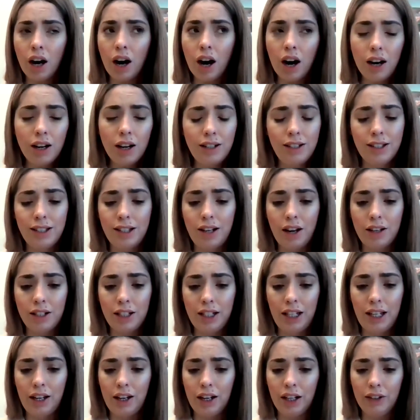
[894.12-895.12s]
Barb's not
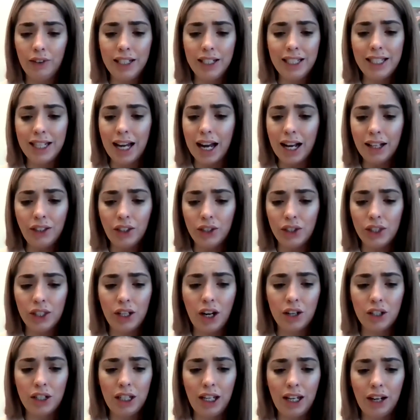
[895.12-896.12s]
here, and Daniel's
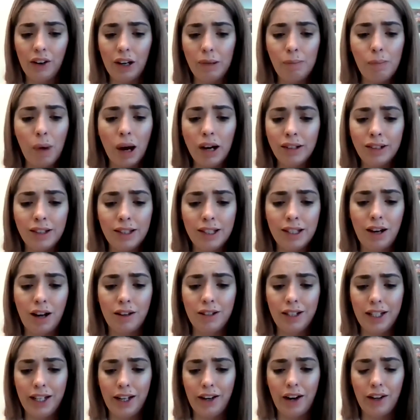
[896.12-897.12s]
not here, and Martin's
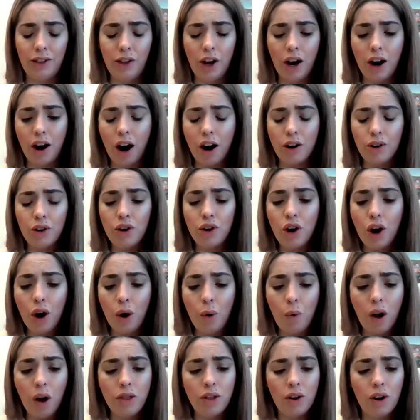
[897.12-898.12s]
not here, and there are
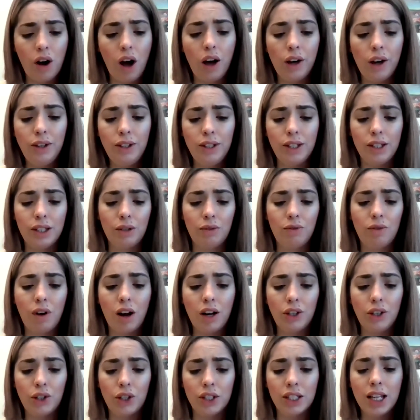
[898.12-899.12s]
no other houses
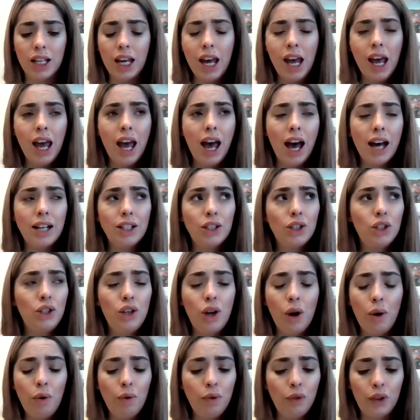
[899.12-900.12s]
around us, and
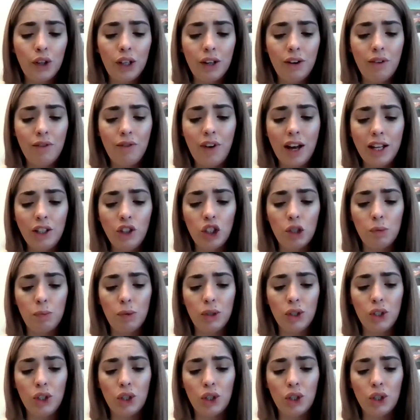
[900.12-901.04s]
no fruit and vegetable